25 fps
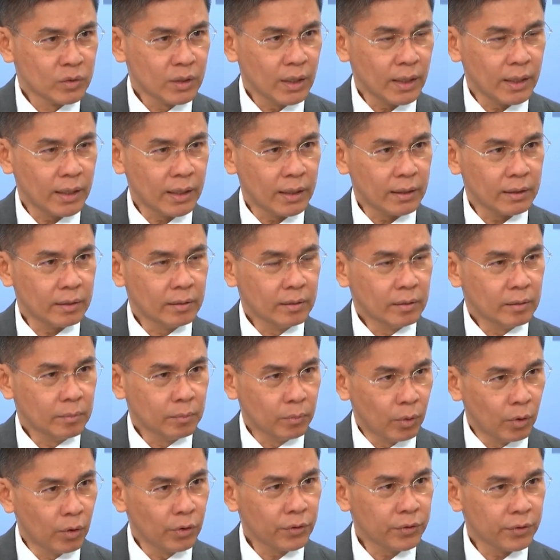Mm. Uh,
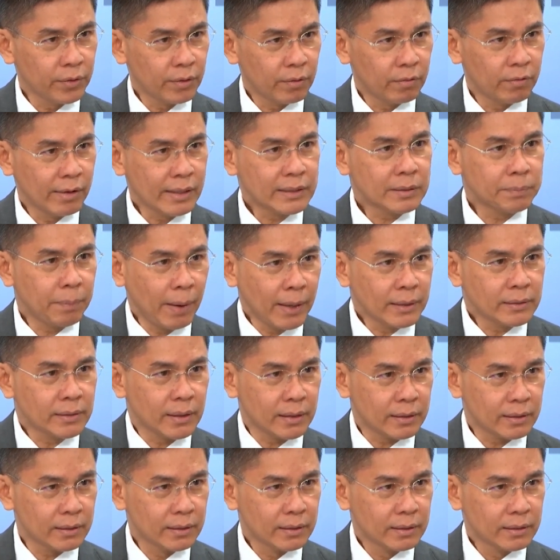both
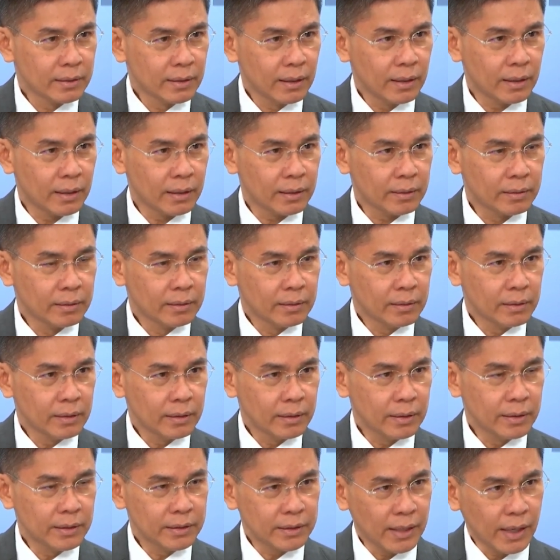respected uh,
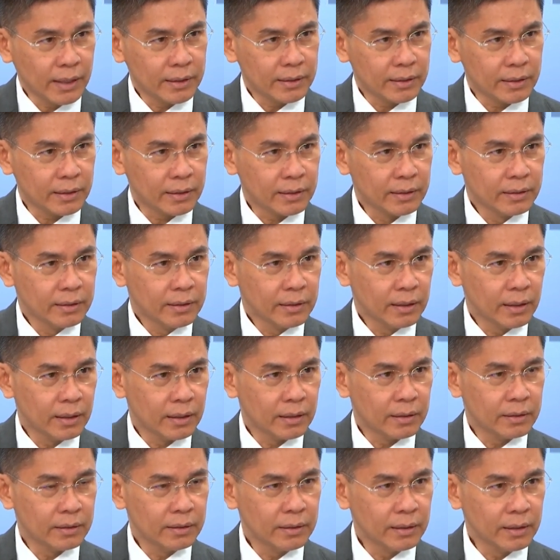each other
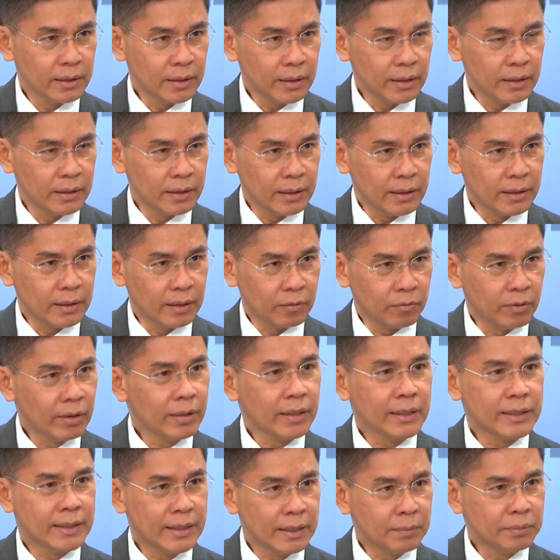uh, in, in a
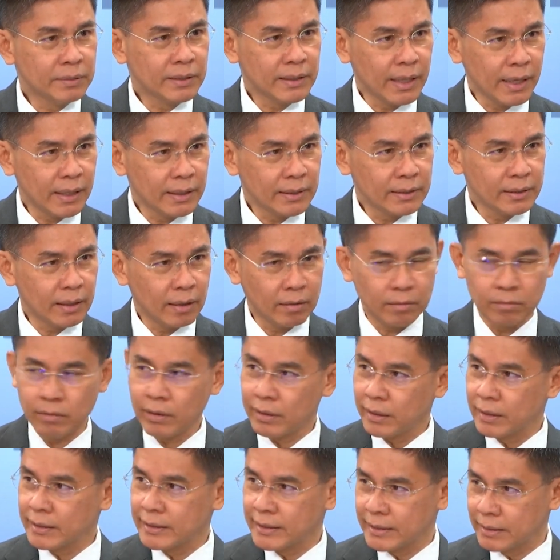very deep sense, a
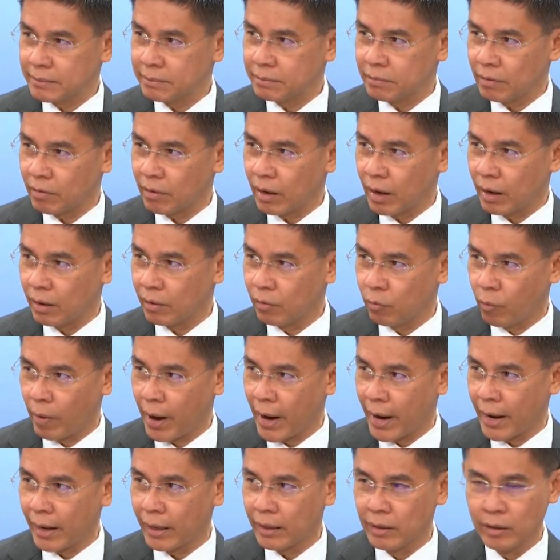very deep
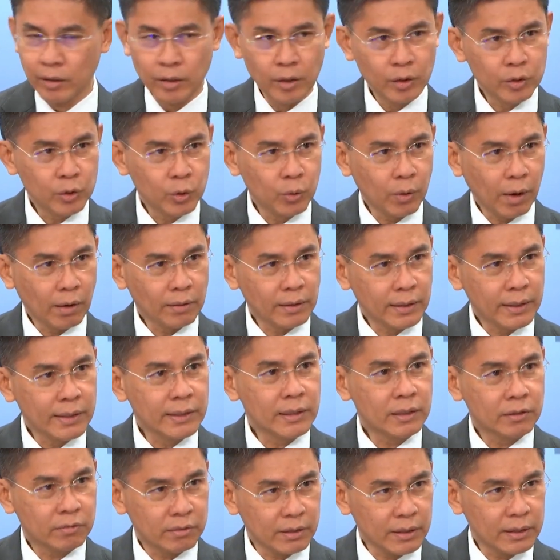way throughout the
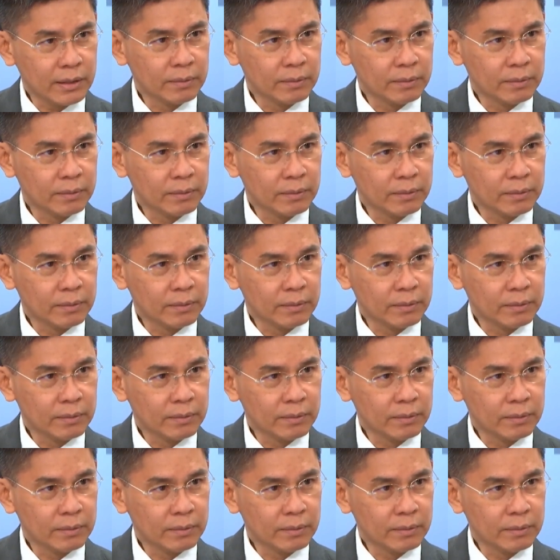history.